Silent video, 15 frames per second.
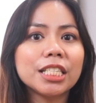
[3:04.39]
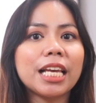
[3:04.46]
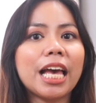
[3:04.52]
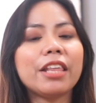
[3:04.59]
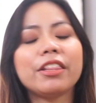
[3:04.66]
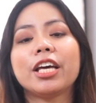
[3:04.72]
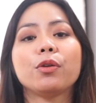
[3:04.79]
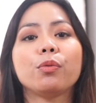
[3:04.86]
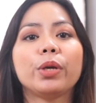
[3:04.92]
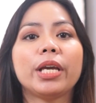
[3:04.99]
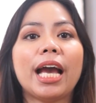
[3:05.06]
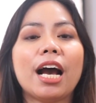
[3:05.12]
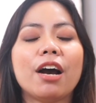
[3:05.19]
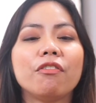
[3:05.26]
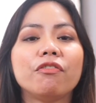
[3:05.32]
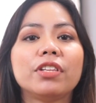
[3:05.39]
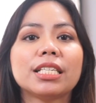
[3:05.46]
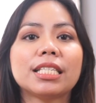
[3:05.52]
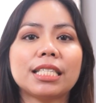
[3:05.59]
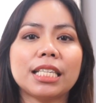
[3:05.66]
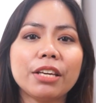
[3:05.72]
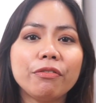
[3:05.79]
And then we have the
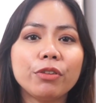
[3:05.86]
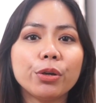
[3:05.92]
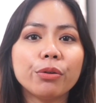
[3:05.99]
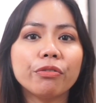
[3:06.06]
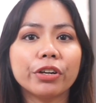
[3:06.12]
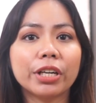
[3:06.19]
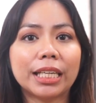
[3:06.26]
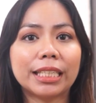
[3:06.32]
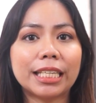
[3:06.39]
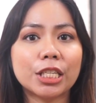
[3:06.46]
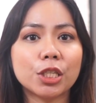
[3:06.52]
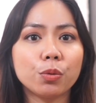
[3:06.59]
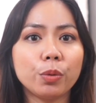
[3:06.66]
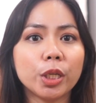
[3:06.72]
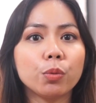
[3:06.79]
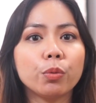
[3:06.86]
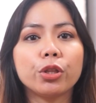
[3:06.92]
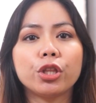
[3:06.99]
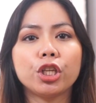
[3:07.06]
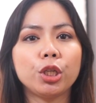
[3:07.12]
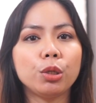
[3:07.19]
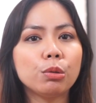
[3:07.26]
Sea View Veranda Suite with
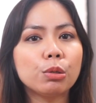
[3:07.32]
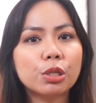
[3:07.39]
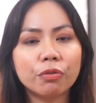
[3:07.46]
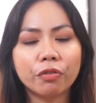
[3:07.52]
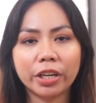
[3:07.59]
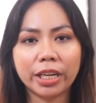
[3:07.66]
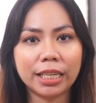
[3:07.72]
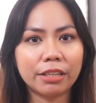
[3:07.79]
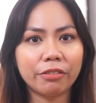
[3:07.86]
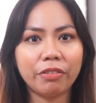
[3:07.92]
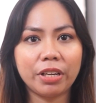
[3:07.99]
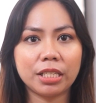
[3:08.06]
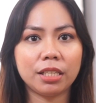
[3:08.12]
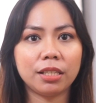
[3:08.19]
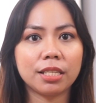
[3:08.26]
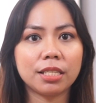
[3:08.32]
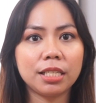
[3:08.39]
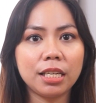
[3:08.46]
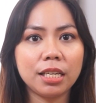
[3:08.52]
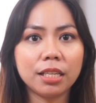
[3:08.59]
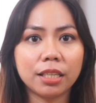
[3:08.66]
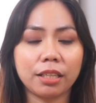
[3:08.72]
huge veranda facing the
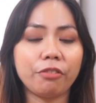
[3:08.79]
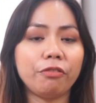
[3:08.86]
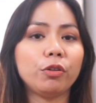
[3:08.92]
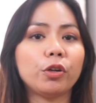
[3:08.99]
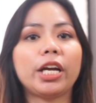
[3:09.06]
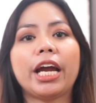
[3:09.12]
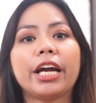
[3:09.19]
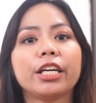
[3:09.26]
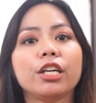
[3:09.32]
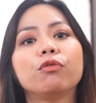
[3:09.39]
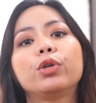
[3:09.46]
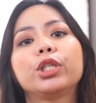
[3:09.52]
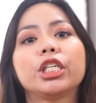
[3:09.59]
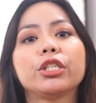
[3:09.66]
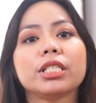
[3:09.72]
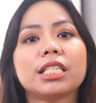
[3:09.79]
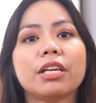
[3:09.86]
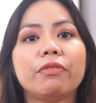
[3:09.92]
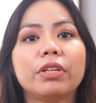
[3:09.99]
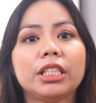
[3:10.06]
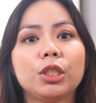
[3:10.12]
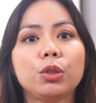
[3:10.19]
sea. Floor area of
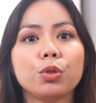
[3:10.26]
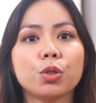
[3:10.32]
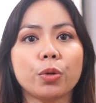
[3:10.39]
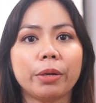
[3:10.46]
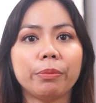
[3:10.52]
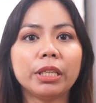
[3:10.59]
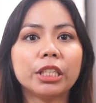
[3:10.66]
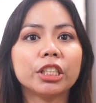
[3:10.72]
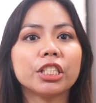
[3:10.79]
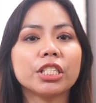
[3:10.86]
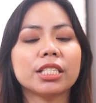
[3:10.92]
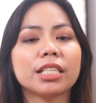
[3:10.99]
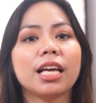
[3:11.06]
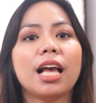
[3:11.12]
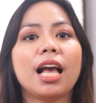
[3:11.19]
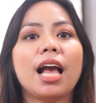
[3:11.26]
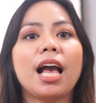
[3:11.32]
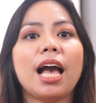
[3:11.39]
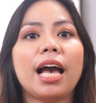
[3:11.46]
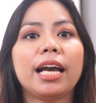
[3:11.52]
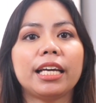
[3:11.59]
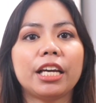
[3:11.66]
172 square meters.
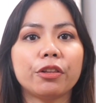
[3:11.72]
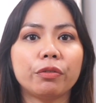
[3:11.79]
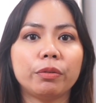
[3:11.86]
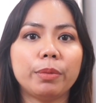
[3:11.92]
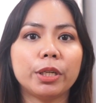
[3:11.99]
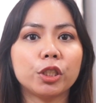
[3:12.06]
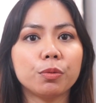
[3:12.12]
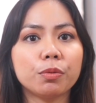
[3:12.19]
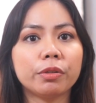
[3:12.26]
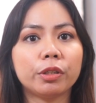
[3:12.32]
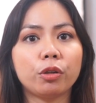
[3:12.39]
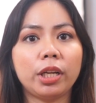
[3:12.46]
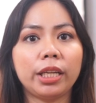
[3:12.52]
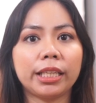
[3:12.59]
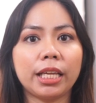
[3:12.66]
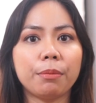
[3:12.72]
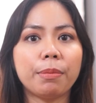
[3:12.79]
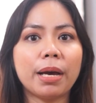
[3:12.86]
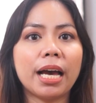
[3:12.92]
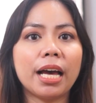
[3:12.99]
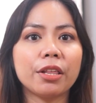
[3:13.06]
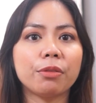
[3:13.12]
Again, 3 bedrooms, 3 toilet and
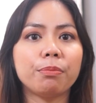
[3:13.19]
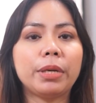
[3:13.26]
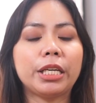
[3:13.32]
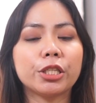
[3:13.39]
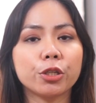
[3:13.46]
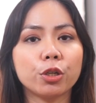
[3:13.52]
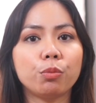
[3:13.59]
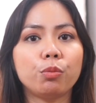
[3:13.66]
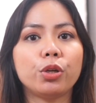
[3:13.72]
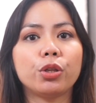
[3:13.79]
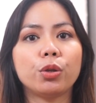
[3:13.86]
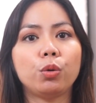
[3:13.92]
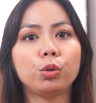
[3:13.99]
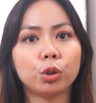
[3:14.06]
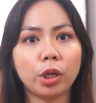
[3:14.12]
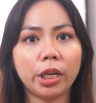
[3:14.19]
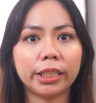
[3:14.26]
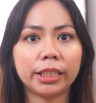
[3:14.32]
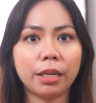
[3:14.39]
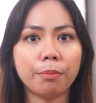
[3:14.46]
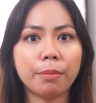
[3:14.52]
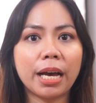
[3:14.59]
bath. Maid's room with own toilet
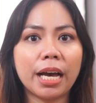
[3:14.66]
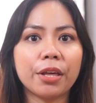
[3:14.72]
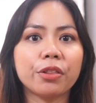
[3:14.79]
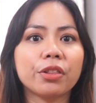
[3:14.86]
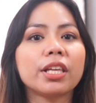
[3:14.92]
and bath.